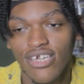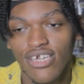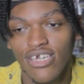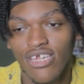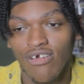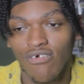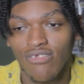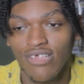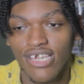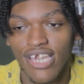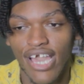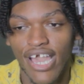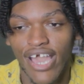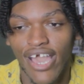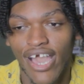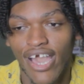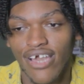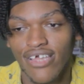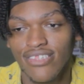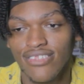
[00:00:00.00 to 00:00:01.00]
and only
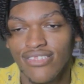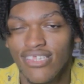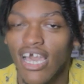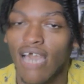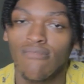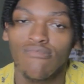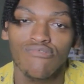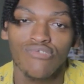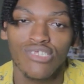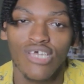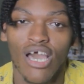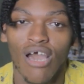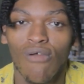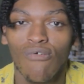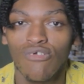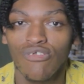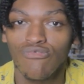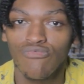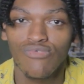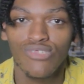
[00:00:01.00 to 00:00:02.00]
had Zabuza,
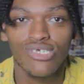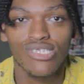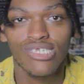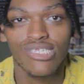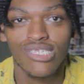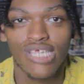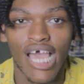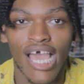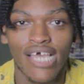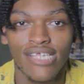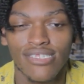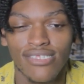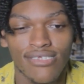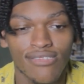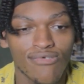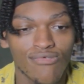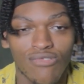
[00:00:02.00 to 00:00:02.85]
which was an assassin